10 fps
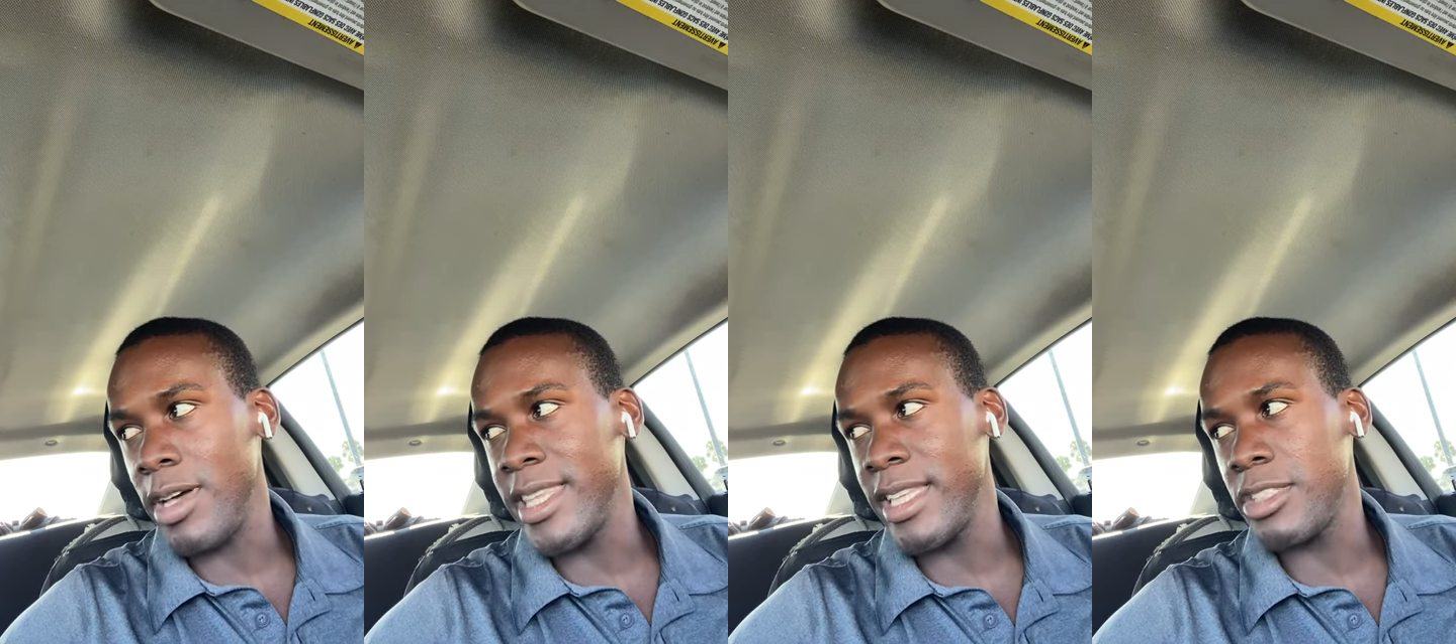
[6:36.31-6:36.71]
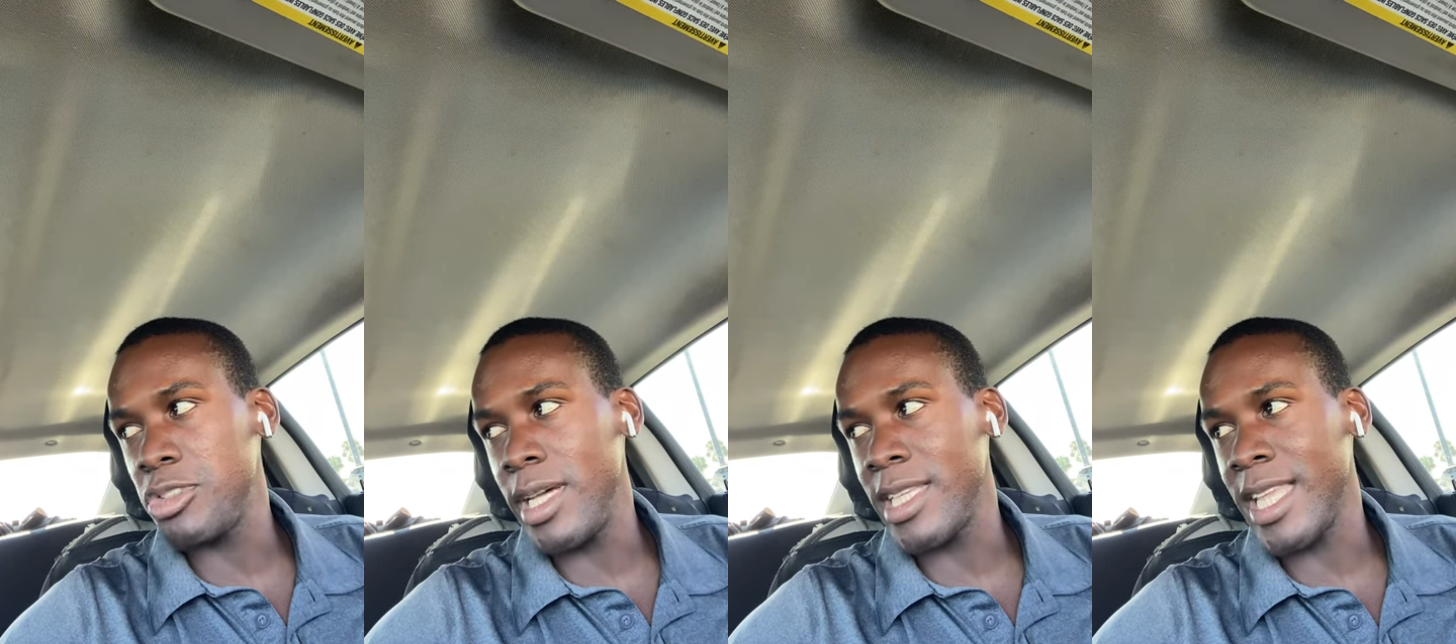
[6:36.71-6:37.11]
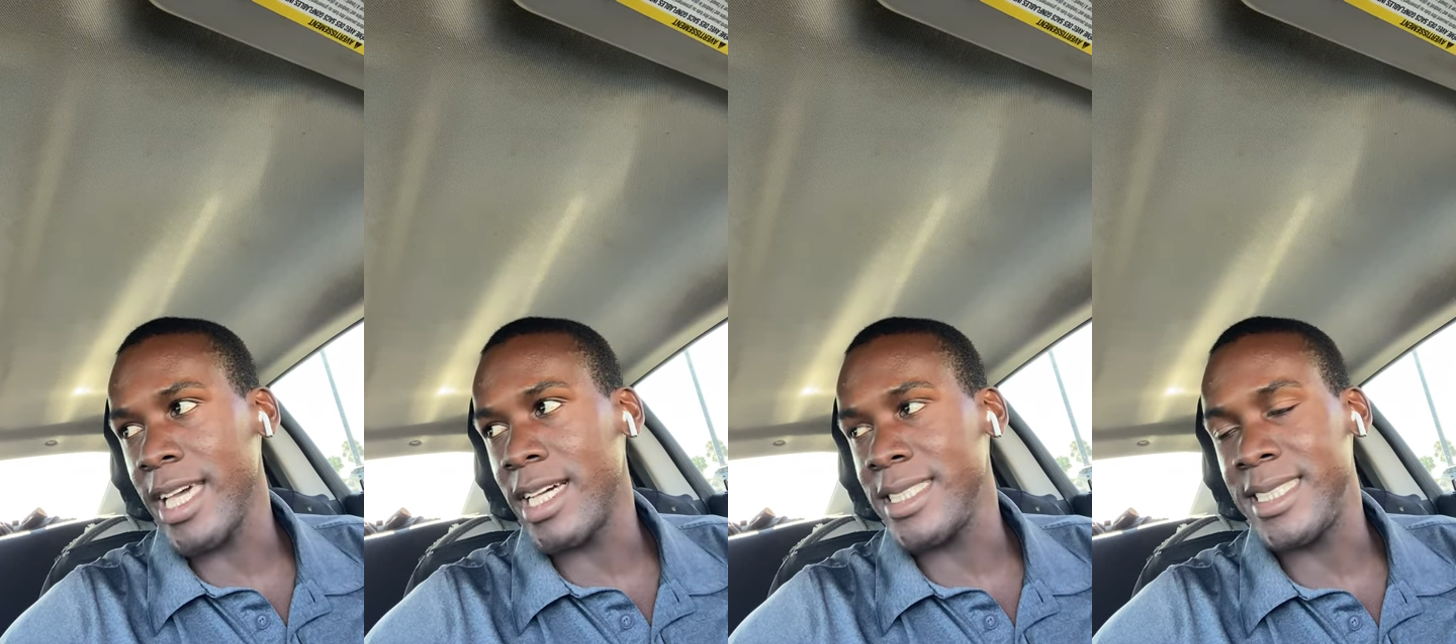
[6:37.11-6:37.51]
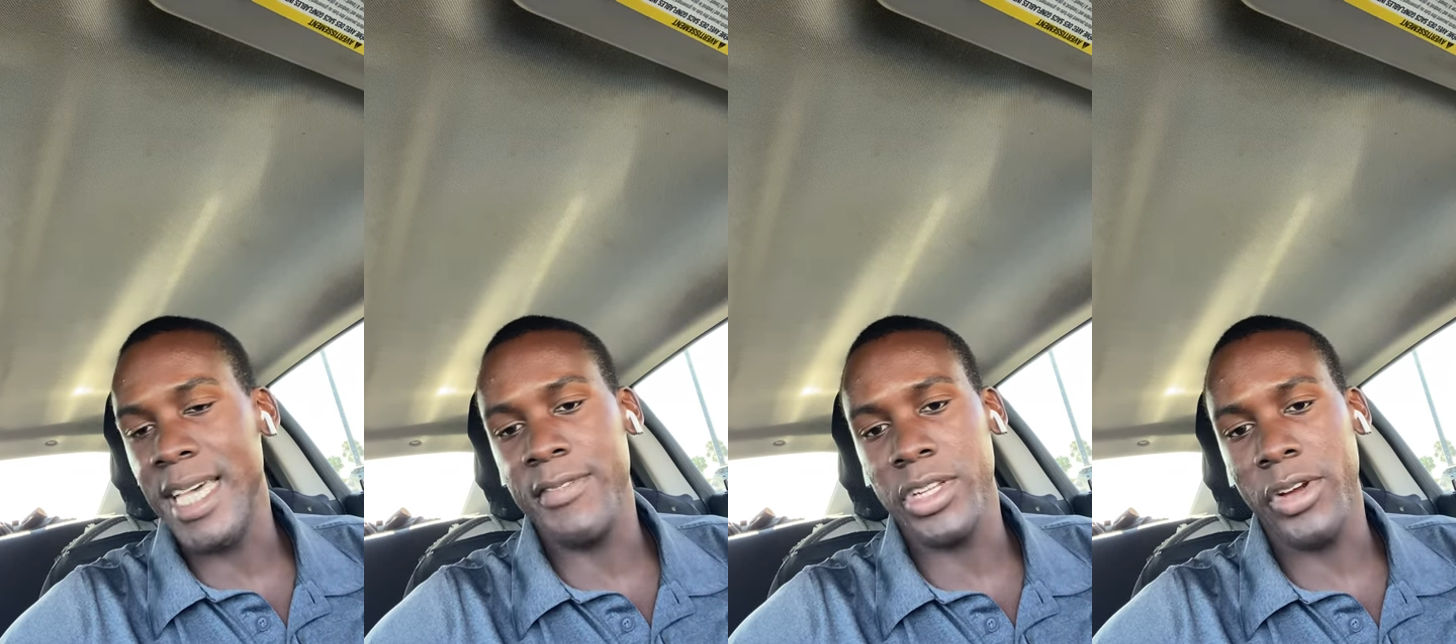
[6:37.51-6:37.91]
I think they're trading like a
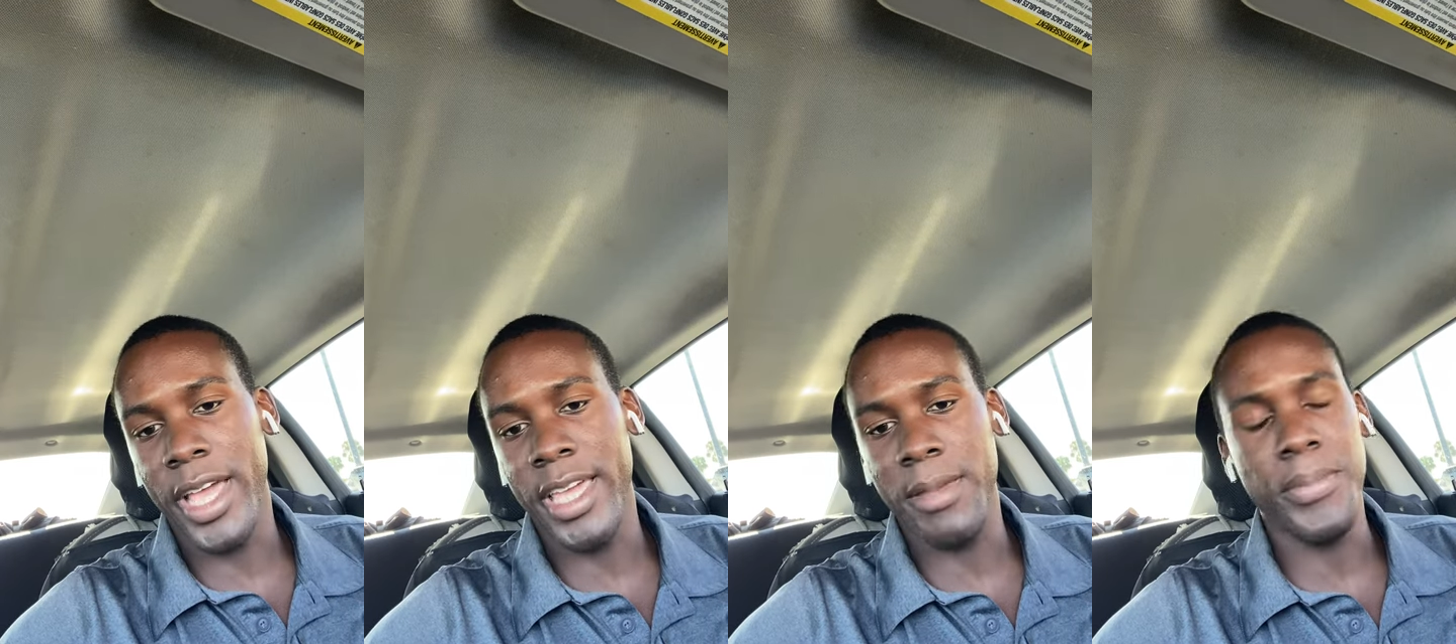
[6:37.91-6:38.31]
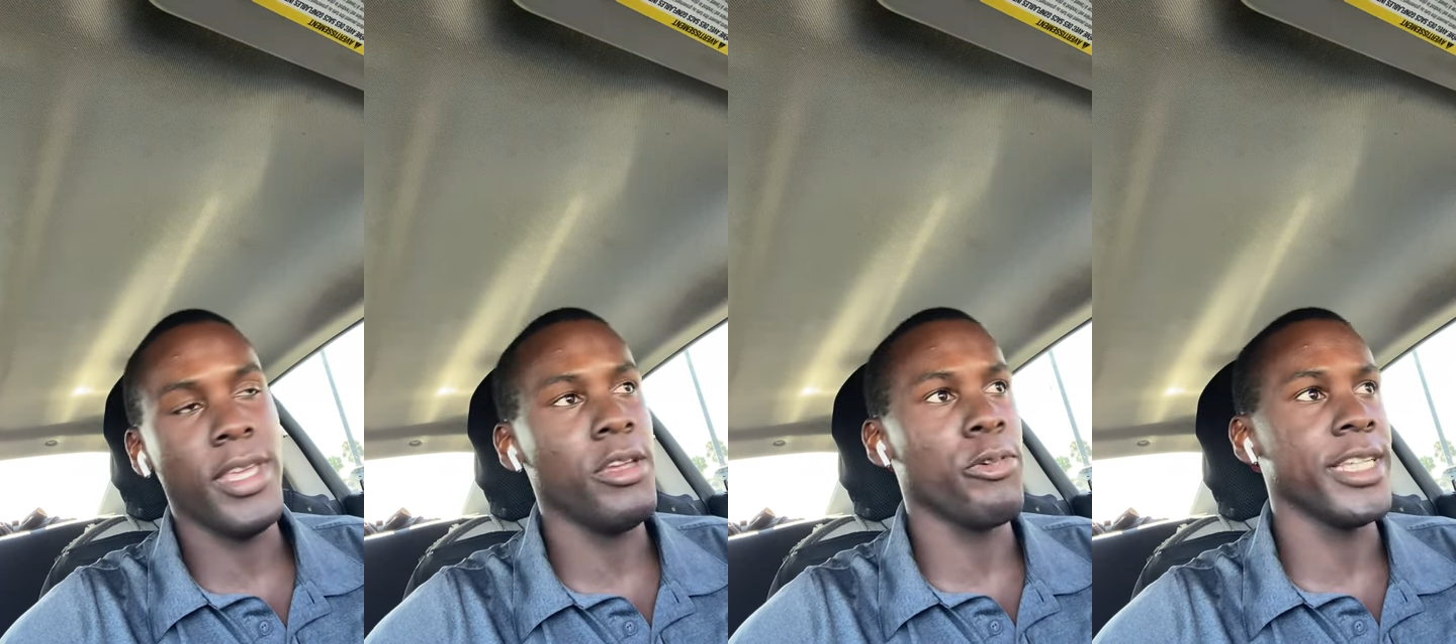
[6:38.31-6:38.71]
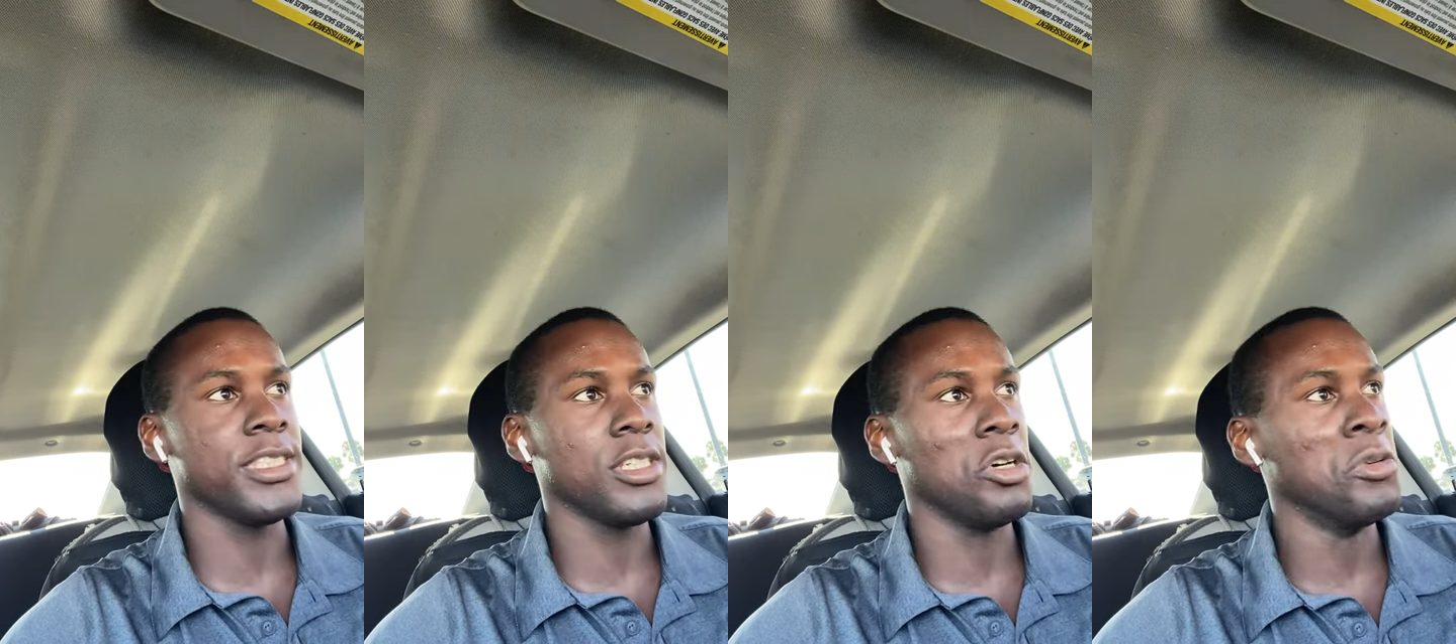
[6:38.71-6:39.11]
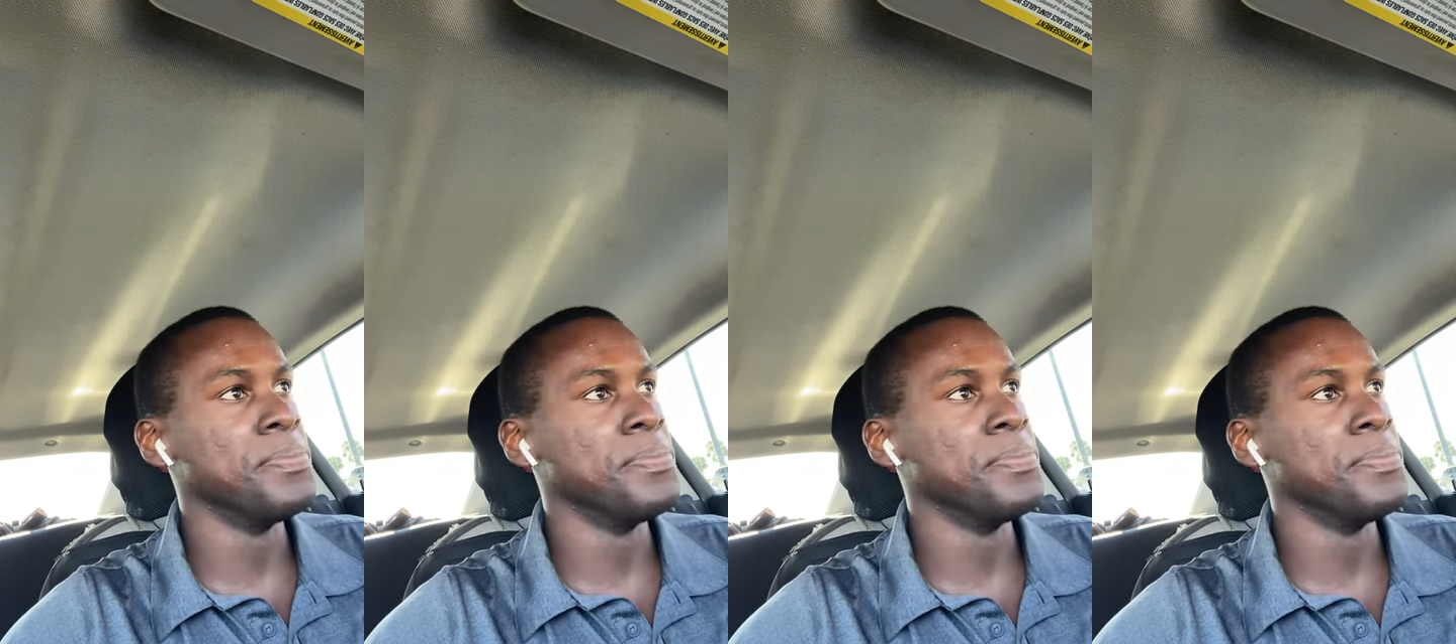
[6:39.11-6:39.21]
seven or eight P ratio.